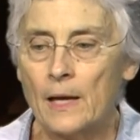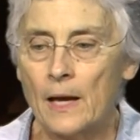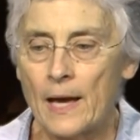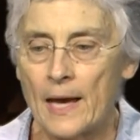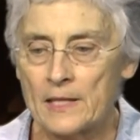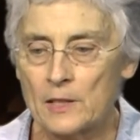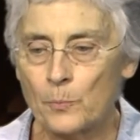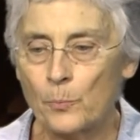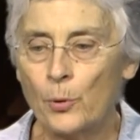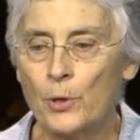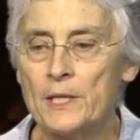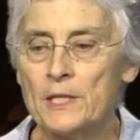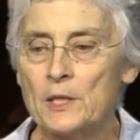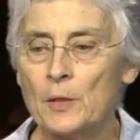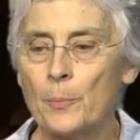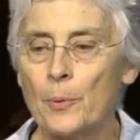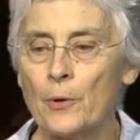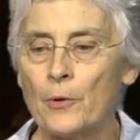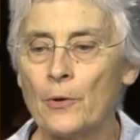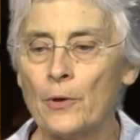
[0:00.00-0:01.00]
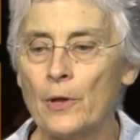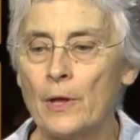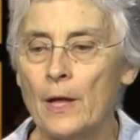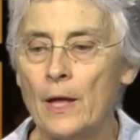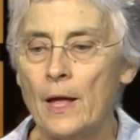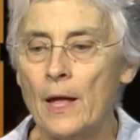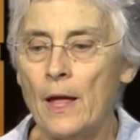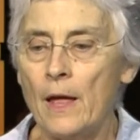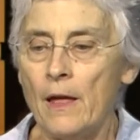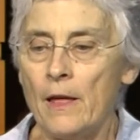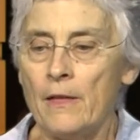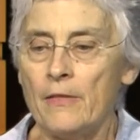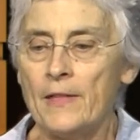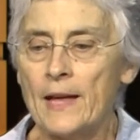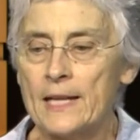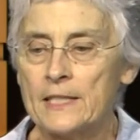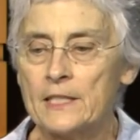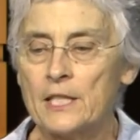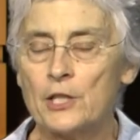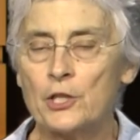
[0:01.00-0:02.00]
as a principle
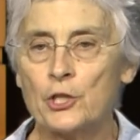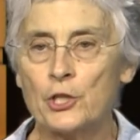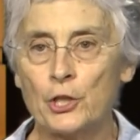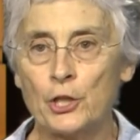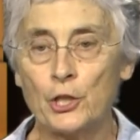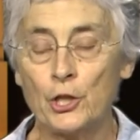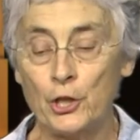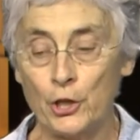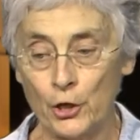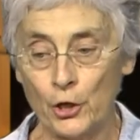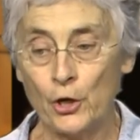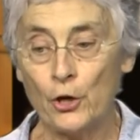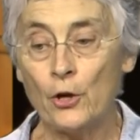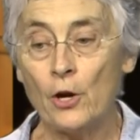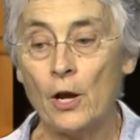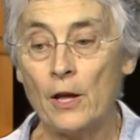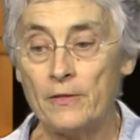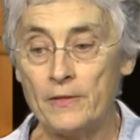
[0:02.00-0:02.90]
that to secure